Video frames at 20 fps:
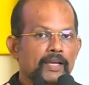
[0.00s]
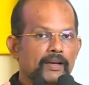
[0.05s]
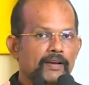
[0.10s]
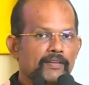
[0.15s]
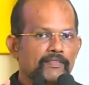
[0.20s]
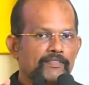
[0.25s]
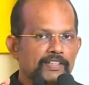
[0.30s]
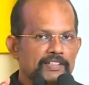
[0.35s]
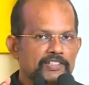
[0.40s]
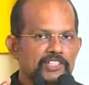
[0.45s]

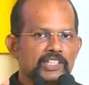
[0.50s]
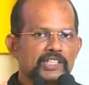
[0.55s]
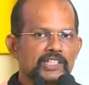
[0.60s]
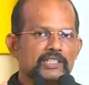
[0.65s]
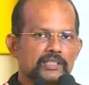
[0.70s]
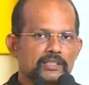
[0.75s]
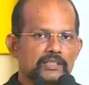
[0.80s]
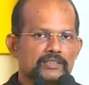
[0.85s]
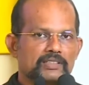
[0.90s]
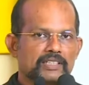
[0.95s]
we
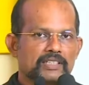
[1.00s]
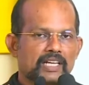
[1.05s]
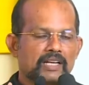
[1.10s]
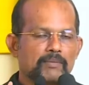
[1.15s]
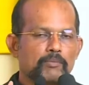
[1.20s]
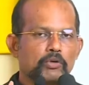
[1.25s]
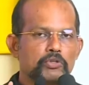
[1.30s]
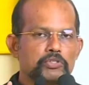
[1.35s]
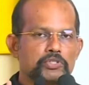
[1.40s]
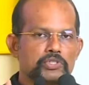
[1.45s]
should say
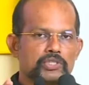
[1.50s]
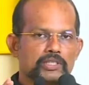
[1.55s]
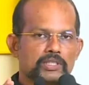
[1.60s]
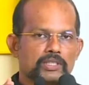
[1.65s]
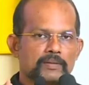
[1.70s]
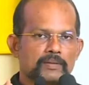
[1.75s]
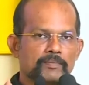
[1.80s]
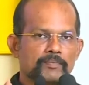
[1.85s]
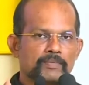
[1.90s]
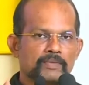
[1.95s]
almost
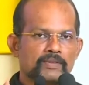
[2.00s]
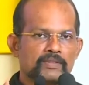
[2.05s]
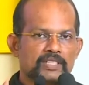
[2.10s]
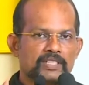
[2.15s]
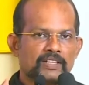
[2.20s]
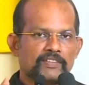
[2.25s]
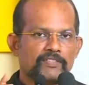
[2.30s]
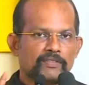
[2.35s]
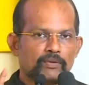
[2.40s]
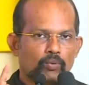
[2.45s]

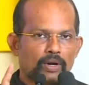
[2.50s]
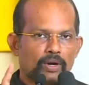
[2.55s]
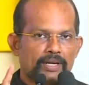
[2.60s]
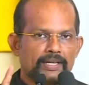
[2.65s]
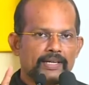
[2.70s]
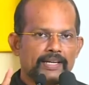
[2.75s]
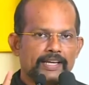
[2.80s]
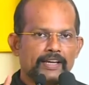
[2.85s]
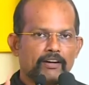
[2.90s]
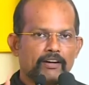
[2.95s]
say
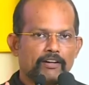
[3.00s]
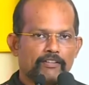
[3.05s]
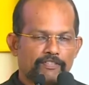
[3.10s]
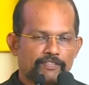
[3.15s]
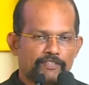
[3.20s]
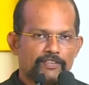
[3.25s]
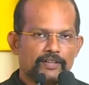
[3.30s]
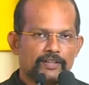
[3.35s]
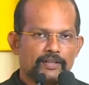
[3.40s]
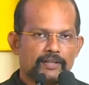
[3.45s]
1 day
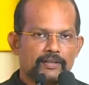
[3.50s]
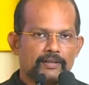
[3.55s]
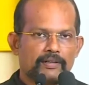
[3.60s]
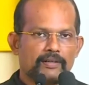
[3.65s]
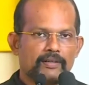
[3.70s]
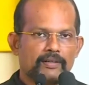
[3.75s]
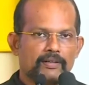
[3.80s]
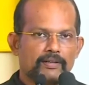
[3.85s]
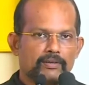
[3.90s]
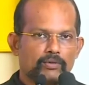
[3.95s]
of
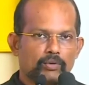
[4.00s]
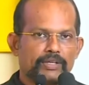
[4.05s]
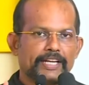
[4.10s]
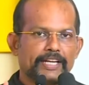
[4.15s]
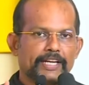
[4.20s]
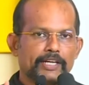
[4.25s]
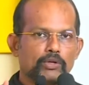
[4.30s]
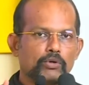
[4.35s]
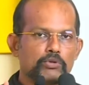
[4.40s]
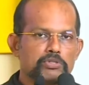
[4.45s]
1
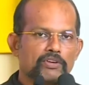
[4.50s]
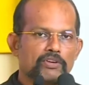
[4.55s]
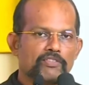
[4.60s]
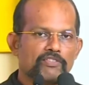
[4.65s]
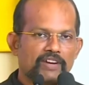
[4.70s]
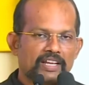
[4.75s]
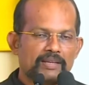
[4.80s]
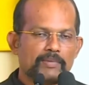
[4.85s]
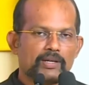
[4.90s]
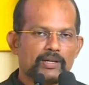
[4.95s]
day dose of
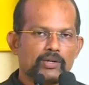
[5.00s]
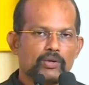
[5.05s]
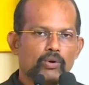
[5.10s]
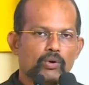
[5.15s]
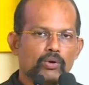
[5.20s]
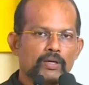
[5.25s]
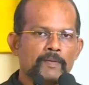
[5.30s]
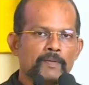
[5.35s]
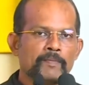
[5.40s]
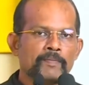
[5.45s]
Viber
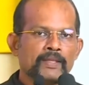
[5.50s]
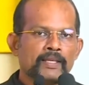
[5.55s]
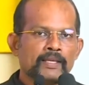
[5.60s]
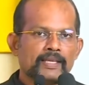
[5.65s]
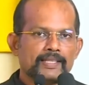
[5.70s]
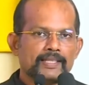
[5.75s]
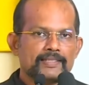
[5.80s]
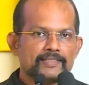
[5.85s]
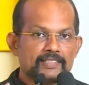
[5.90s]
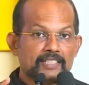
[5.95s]
Gold
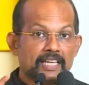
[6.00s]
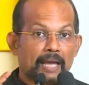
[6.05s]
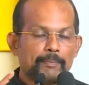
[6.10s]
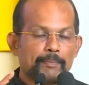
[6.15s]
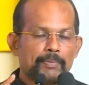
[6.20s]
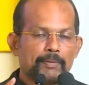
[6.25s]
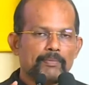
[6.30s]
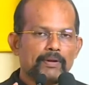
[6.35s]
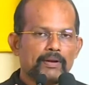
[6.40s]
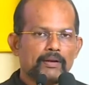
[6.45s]
is
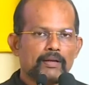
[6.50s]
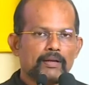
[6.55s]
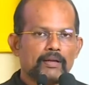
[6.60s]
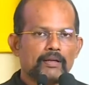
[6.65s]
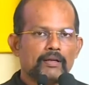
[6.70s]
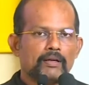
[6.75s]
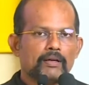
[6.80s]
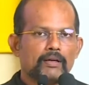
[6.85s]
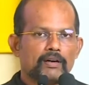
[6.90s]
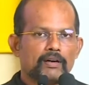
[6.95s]
capable
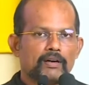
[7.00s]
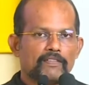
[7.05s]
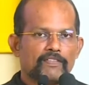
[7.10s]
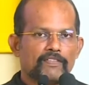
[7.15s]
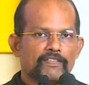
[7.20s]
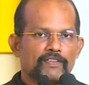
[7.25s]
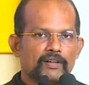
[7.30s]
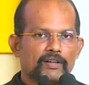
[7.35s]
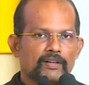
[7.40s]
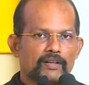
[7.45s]

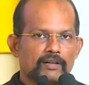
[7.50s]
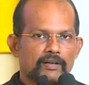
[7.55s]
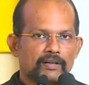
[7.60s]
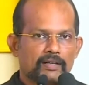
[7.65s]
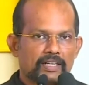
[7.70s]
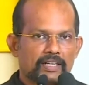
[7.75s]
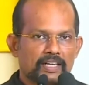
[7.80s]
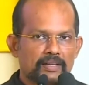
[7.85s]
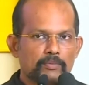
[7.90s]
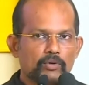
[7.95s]
of
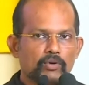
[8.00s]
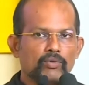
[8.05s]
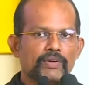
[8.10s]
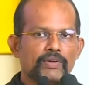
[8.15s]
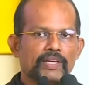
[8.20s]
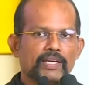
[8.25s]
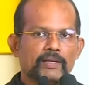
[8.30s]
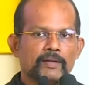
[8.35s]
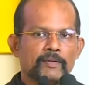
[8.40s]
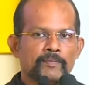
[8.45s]

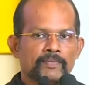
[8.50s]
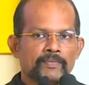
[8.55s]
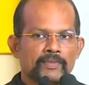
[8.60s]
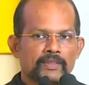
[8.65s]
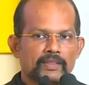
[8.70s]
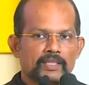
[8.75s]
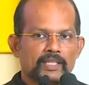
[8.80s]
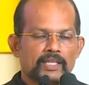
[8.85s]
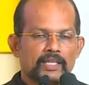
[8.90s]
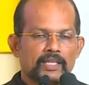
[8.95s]
removing
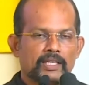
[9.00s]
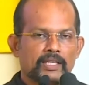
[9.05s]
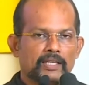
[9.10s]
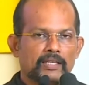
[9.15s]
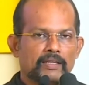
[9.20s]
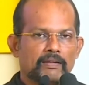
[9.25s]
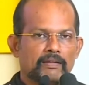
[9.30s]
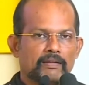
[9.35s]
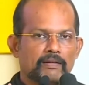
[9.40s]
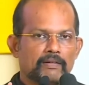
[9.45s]

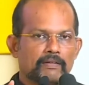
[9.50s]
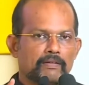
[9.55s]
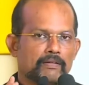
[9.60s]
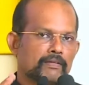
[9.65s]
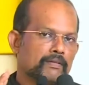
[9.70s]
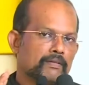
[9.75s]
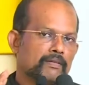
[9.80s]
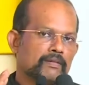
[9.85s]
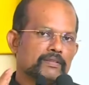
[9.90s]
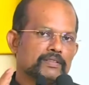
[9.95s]
the
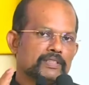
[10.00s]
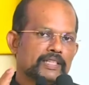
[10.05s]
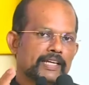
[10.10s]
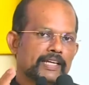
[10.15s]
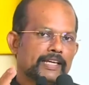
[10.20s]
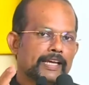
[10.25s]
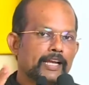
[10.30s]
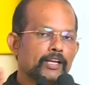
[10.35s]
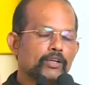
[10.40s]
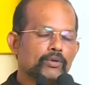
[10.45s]
say
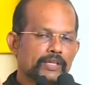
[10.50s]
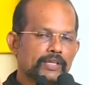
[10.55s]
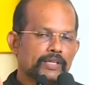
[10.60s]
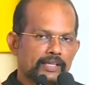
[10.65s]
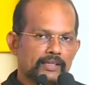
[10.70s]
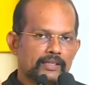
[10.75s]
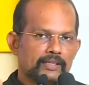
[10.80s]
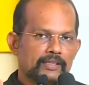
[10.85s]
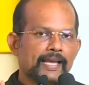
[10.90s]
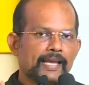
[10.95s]

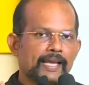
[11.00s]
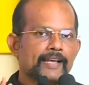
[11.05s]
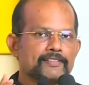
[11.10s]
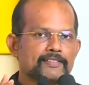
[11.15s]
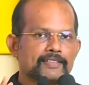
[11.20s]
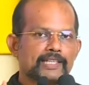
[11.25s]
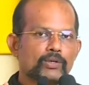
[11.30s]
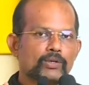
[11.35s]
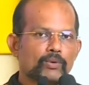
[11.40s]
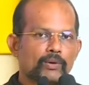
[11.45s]
calorie
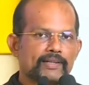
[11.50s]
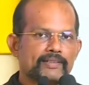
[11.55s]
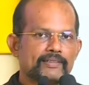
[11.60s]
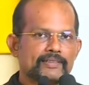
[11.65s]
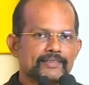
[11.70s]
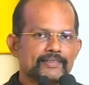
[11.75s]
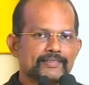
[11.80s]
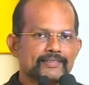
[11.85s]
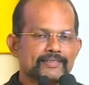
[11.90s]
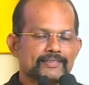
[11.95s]
as
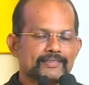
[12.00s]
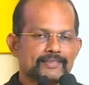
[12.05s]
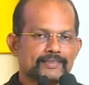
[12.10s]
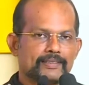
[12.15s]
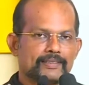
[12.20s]
equivalent as